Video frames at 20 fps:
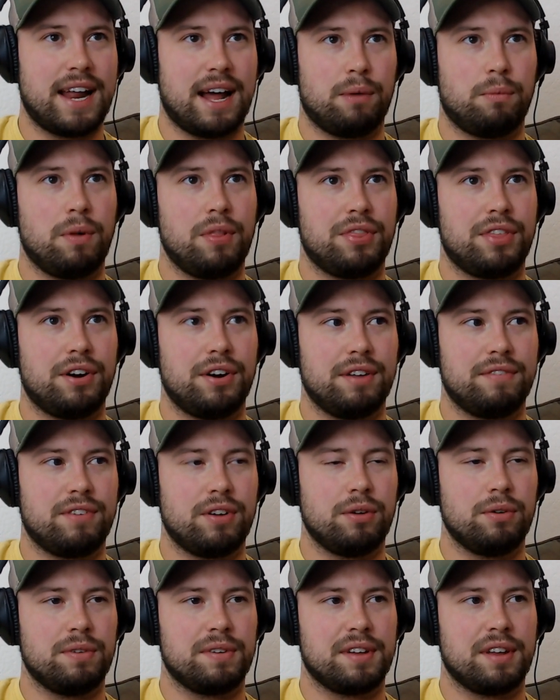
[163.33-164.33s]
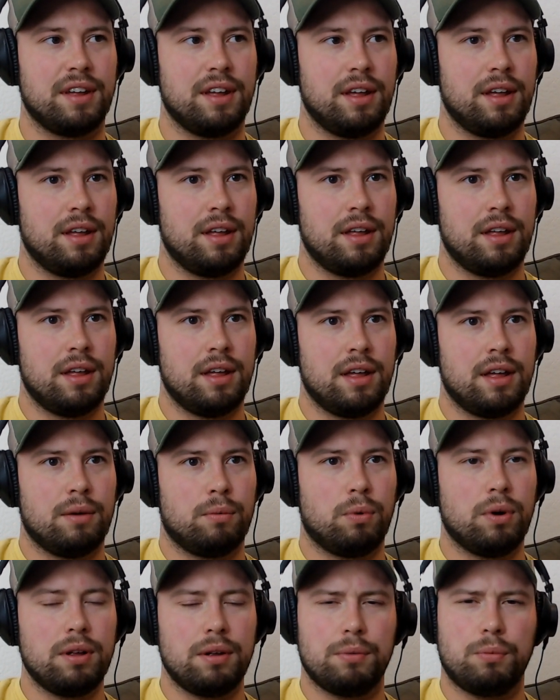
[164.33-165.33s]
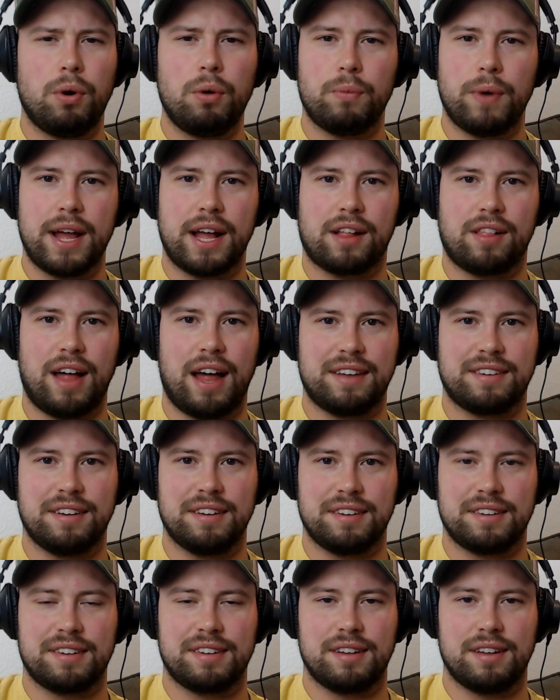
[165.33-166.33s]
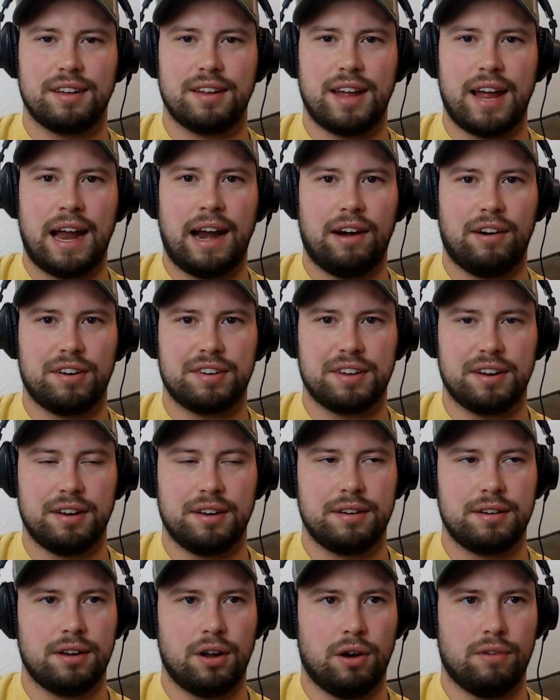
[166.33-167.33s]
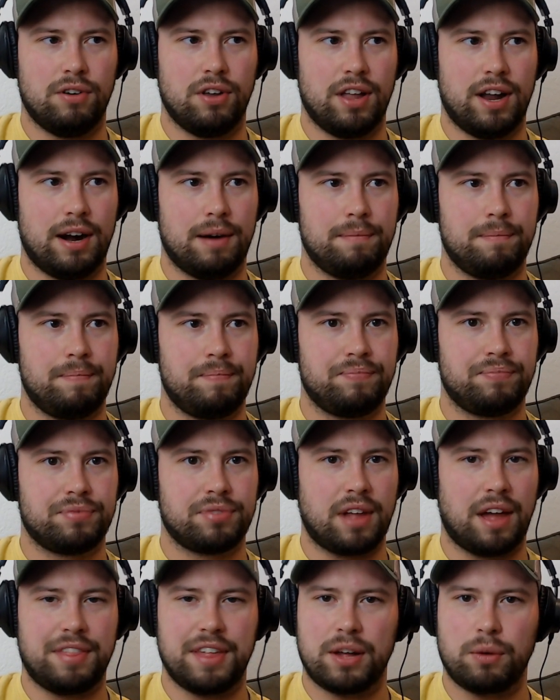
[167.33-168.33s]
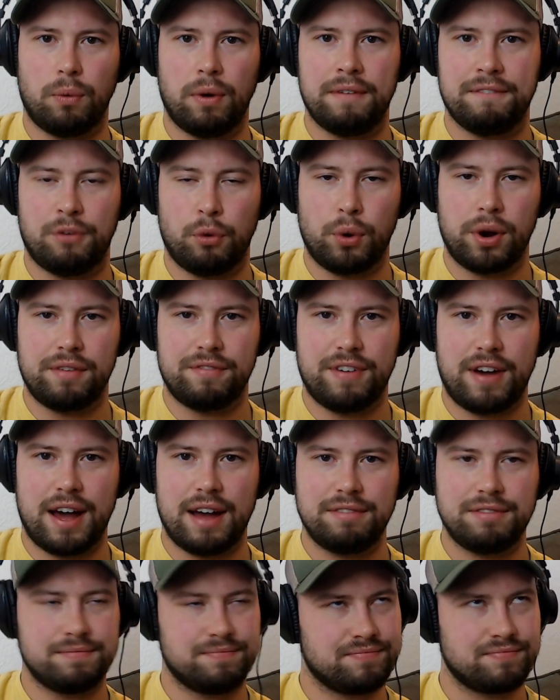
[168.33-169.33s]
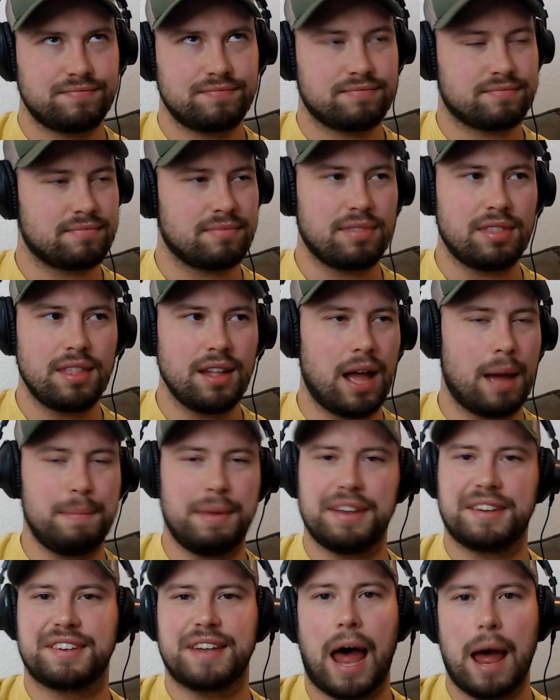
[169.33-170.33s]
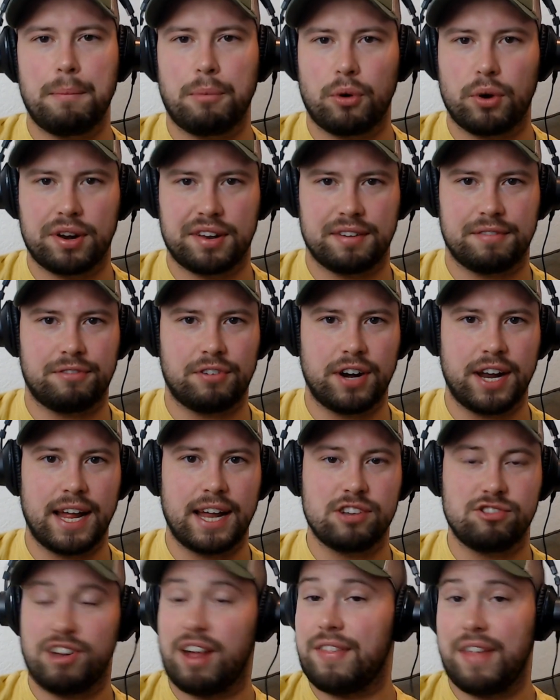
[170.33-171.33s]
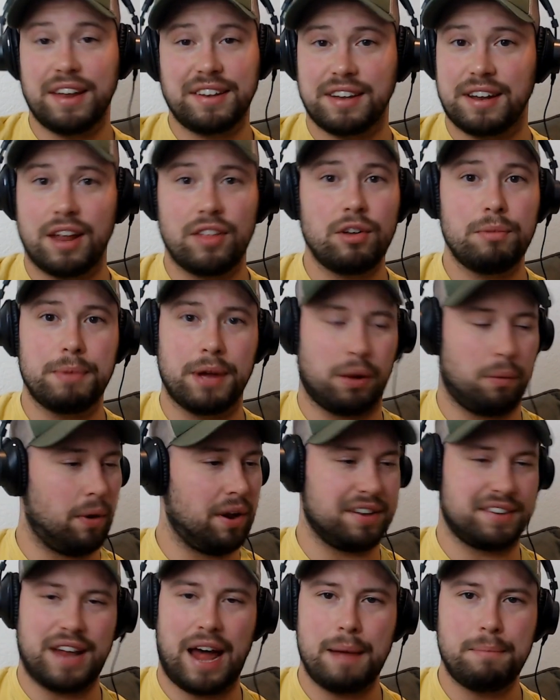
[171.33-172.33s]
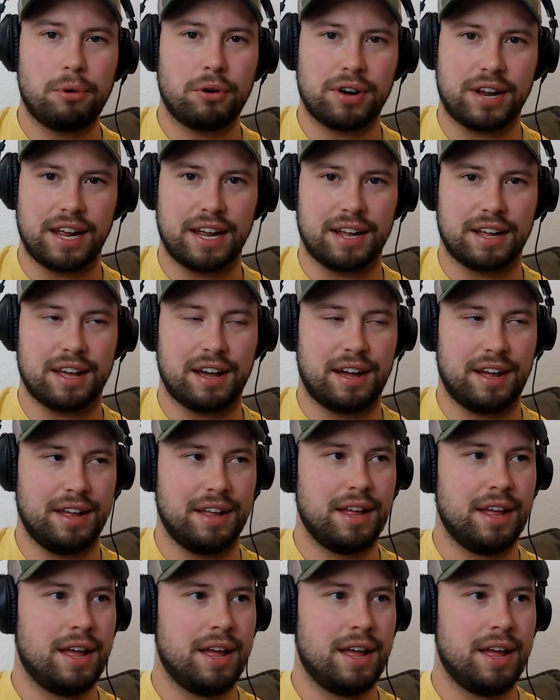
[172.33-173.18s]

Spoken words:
130 for who's? What weight class is Harrison over there? I think 145. I mean, Cyborg's a free agent. That's another big one. Cyborg getting cut.